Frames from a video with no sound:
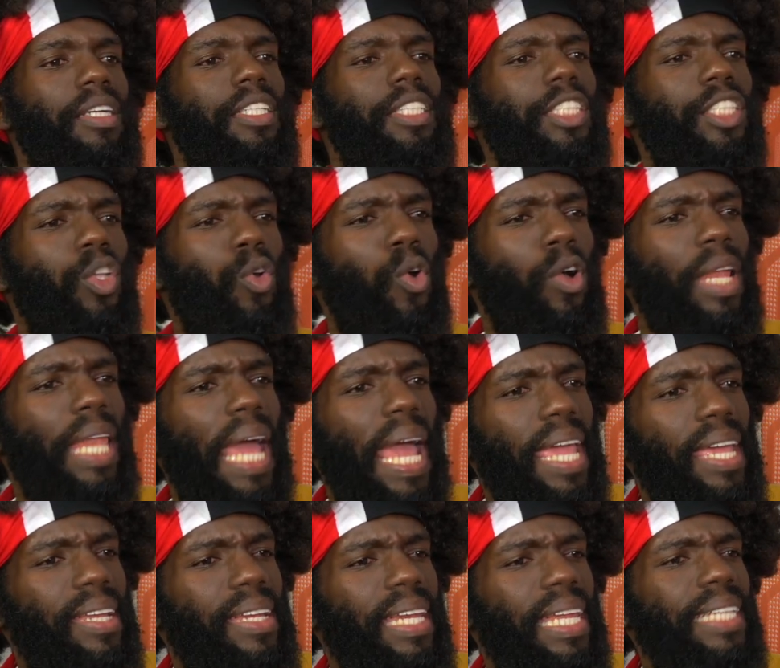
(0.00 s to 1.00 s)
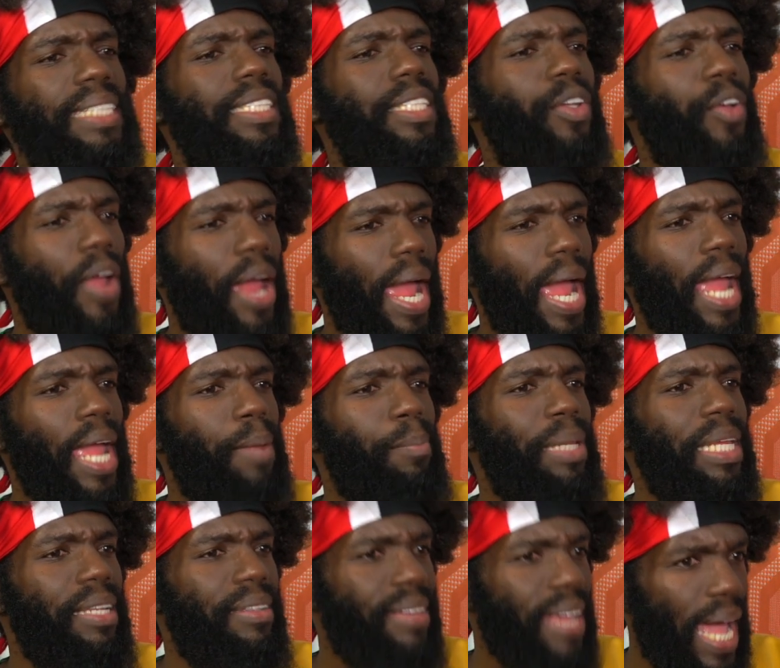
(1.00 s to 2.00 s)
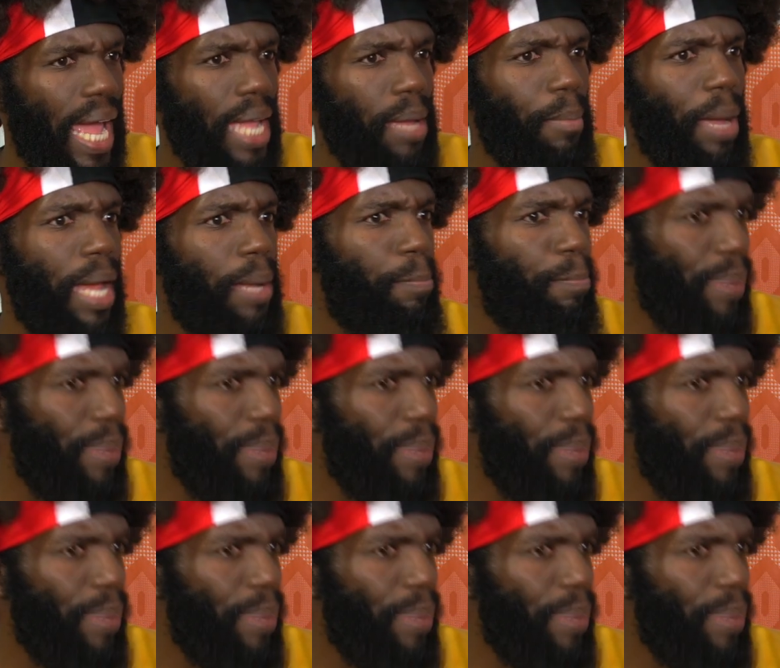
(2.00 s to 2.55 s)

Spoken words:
So like describe the time and